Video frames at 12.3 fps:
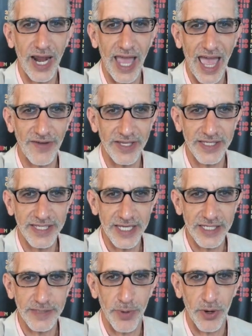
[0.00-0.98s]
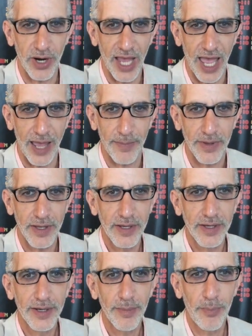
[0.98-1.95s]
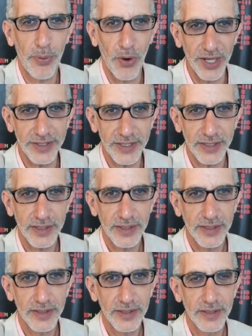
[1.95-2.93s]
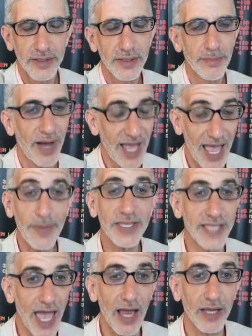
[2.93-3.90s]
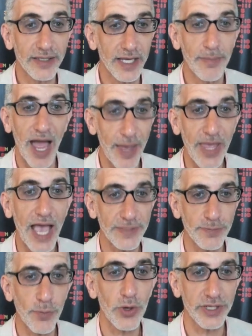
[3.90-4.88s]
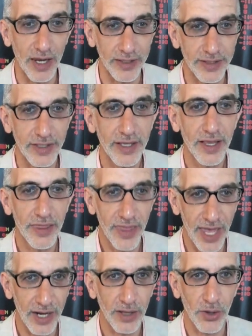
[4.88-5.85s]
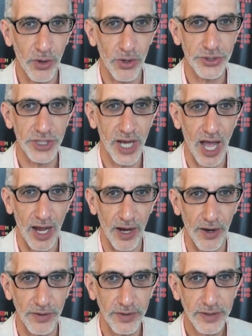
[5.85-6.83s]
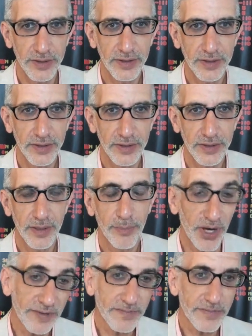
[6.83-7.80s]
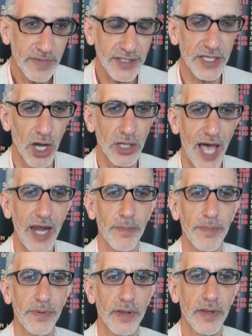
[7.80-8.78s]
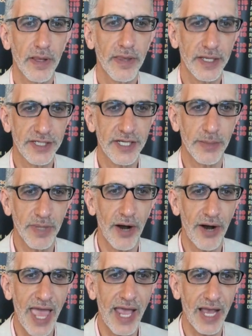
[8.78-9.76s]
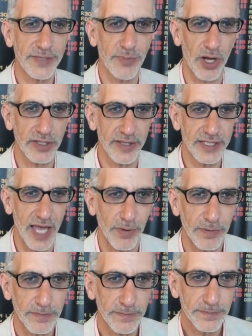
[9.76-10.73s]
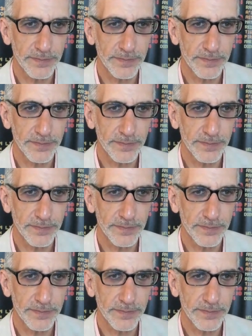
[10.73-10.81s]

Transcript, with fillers: and a half assists per game. But Miami's talented. Miami has more talent than Loyola Chicago. But it's a young lineup that Jim Larrañaga has brought to the table.